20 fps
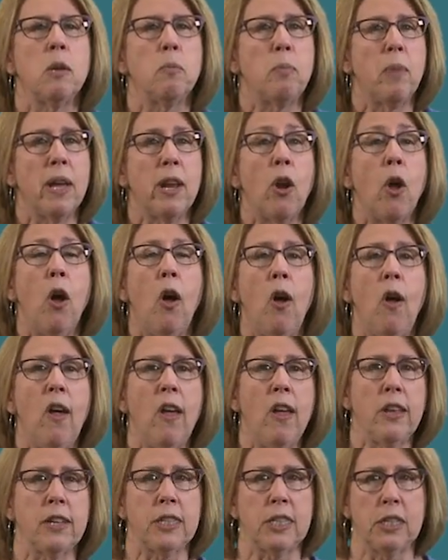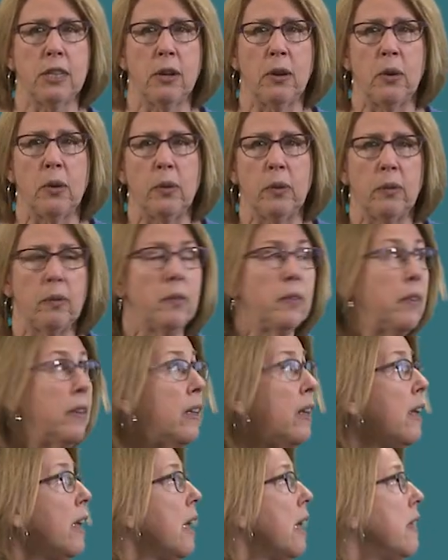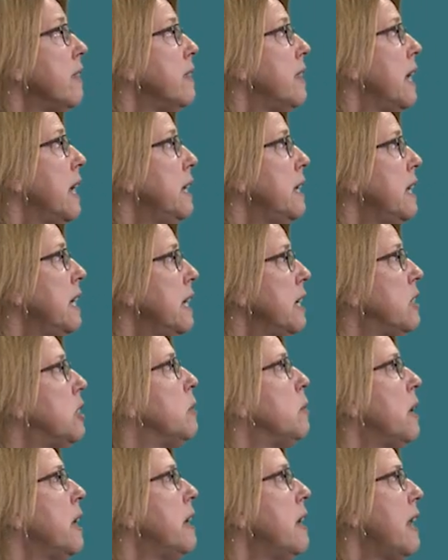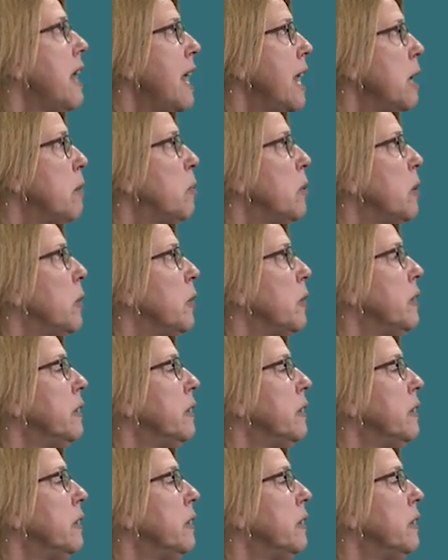But also, they need to enable